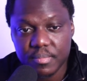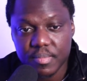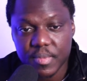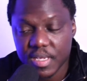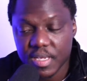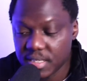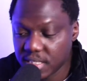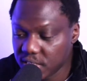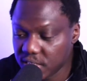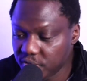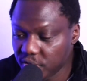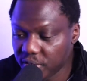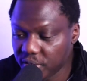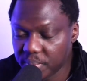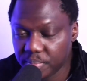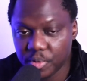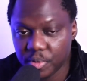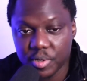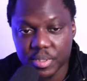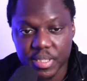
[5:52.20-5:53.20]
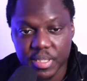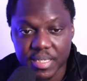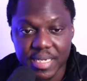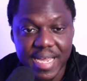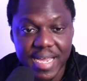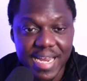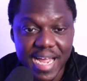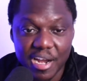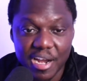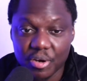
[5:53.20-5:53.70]
This is very important.
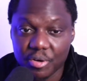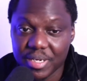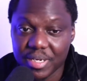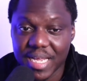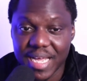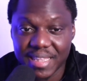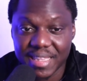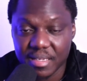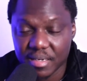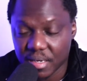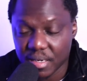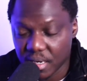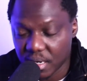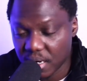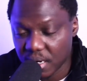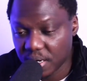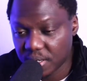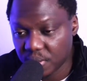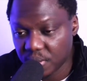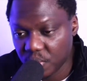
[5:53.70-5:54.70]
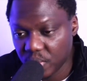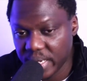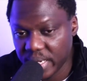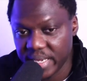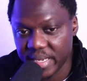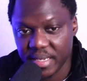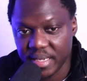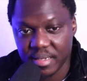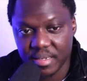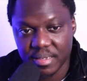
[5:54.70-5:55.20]
And I learned that the hard
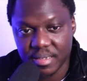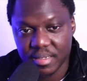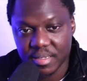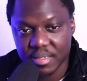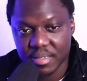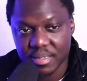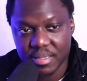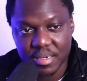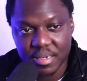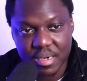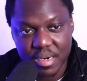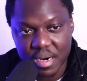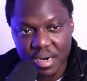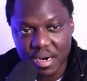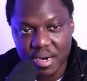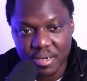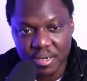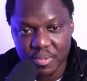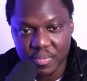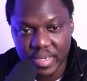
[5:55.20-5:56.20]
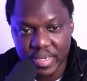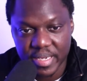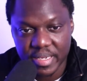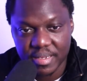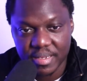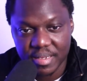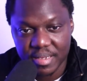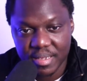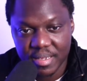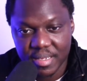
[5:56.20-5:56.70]
way. The hard way.
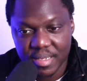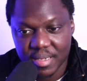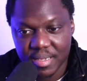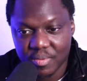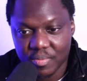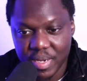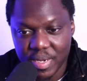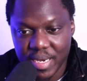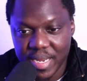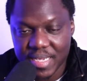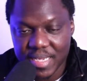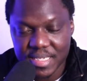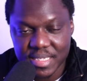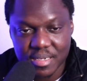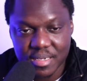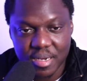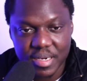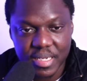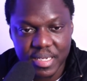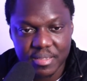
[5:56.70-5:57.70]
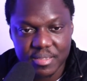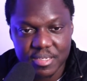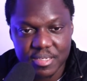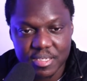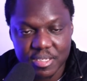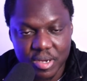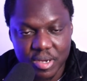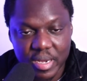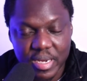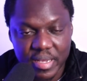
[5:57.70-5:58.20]
When I started
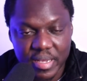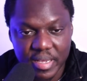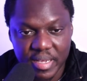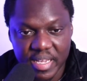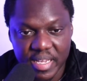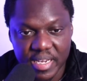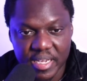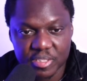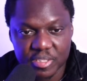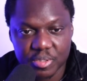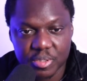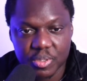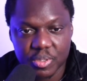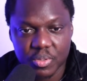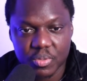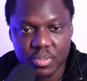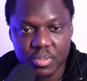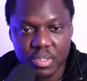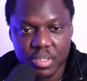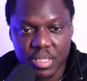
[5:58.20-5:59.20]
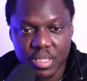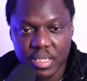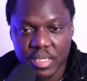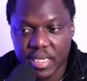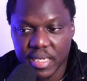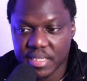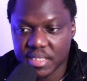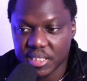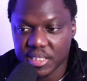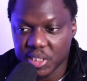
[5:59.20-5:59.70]
studying electrical
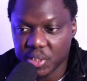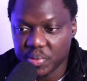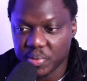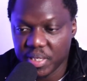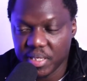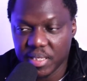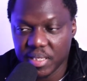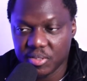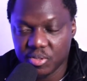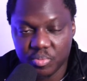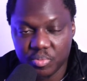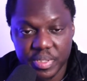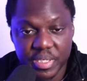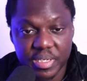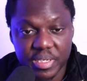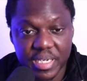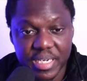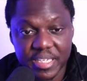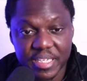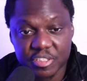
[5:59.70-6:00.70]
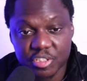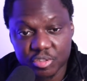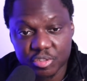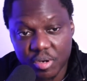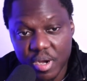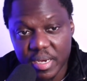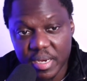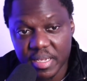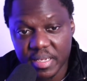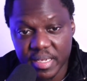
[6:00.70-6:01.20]
engineering to be an
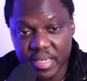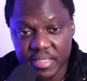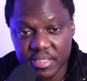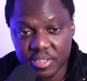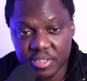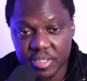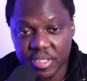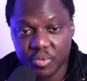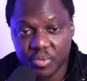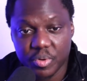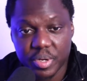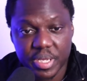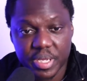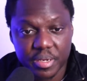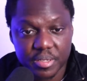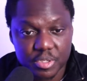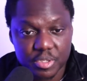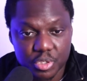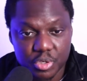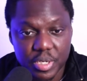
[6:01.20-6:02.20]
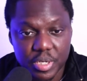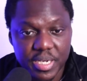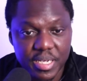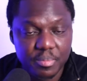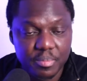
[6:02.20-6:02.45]
electronic engineering working on circuit